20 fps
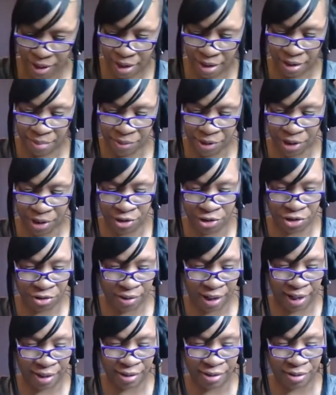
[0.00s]
Now I'm going to
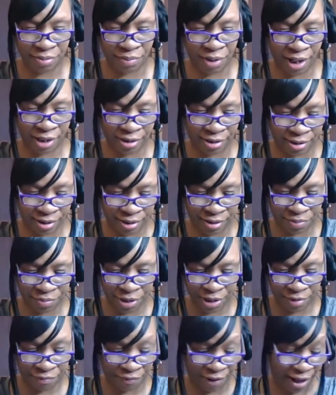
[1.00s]
try to swatch this
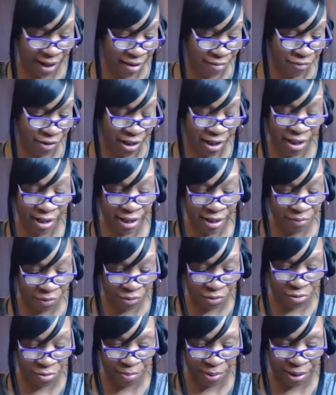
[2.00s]
one if I have any
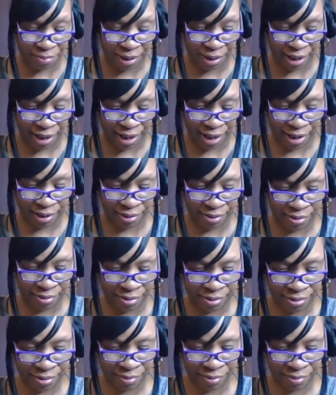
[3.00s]
room on my hand.